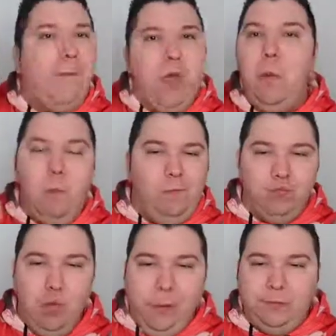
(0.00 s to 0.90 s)
Nope.
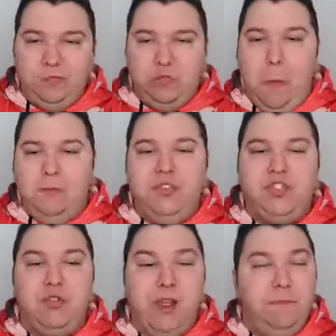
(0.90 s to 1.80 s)

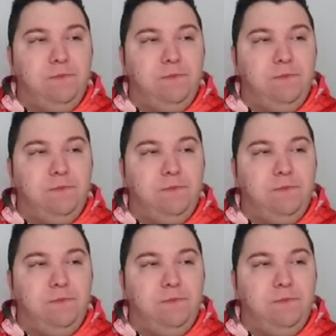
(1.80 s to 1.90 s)
Disagree.